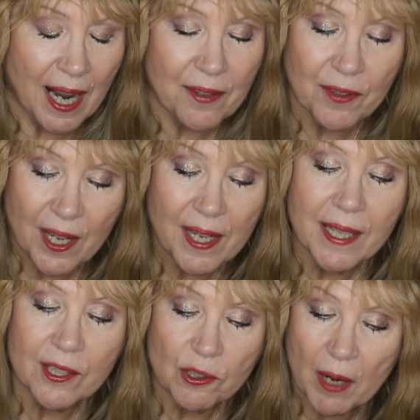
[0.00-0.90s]
I thought I
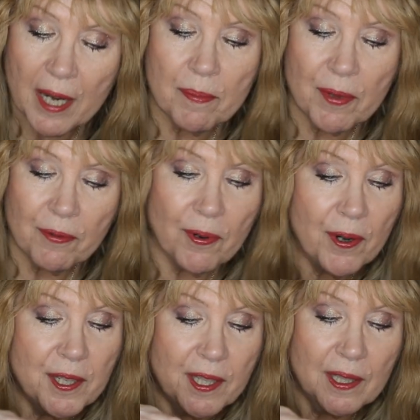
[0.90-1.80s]
had tried them
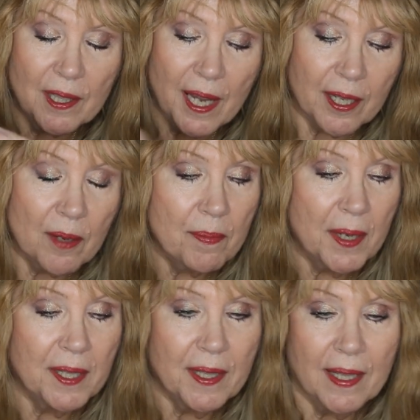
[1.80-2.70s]
before and didn't like them,
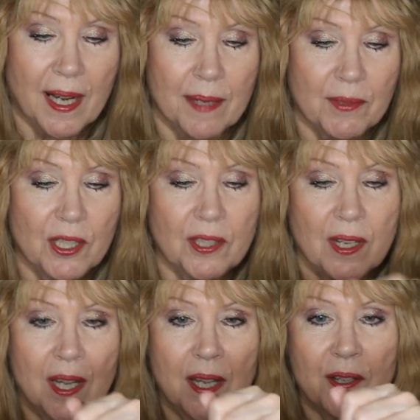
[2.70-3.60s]
but I'm just
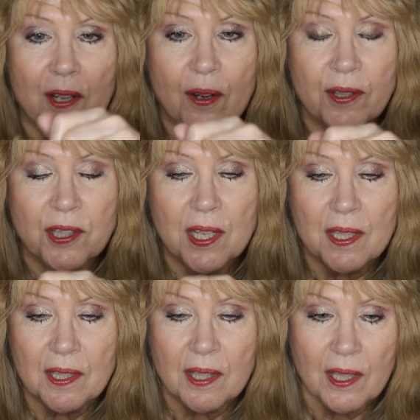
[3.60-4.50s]

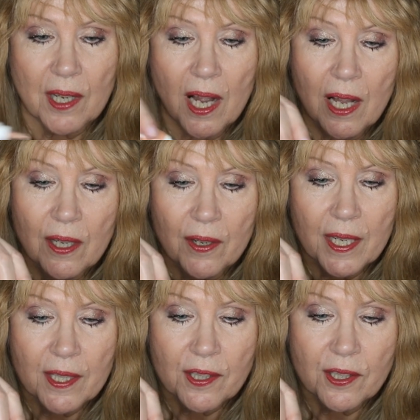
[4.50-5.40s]
noticing it. The color
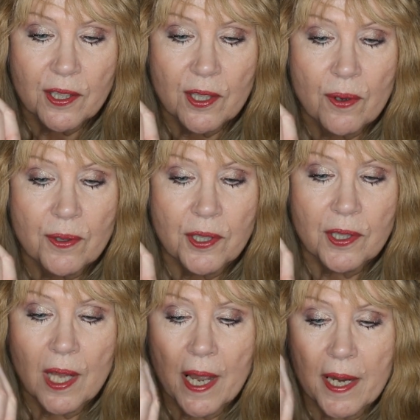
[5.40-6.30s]
is so
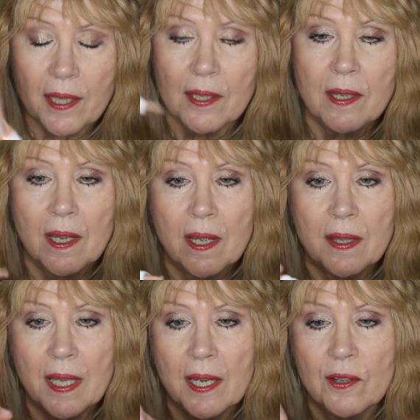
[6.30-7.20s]
slight
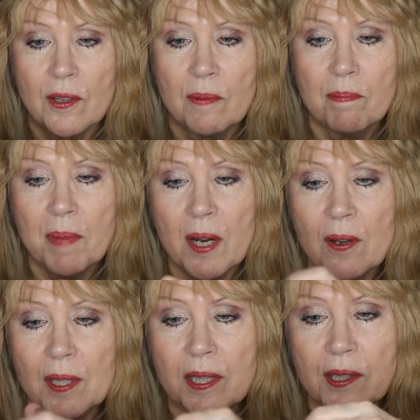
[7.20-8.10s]
that you can
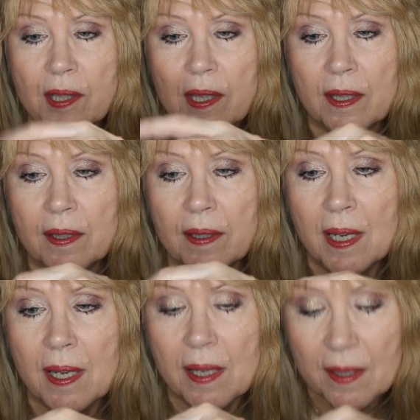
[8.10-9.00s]
barely see it.
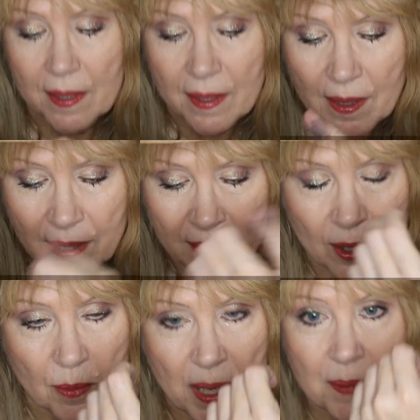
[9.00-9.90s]
And,
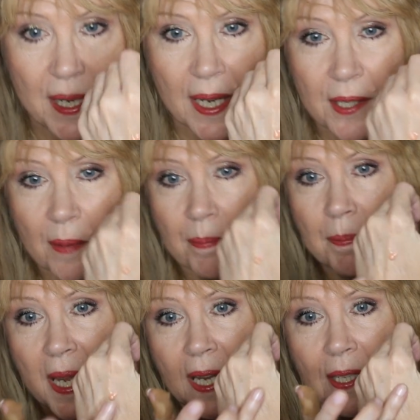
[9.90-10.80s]
you know, maybe as a
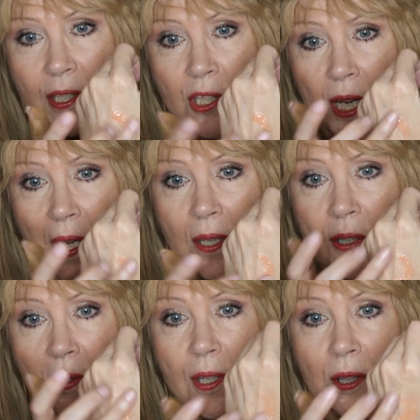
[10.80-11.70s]
base shade
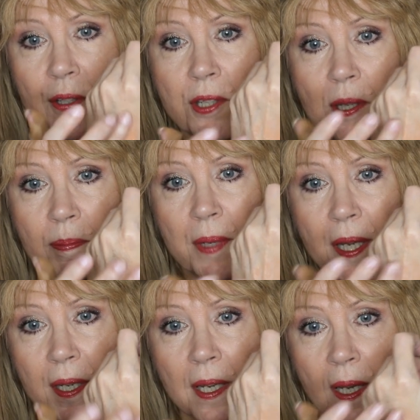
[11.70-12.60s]
you can use it,
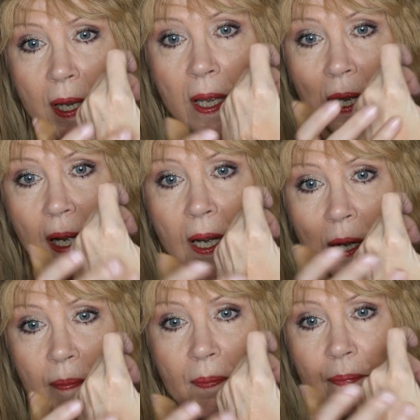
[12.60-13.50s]
but
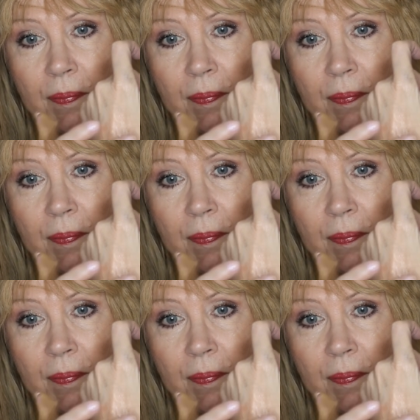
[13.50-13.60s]
I'm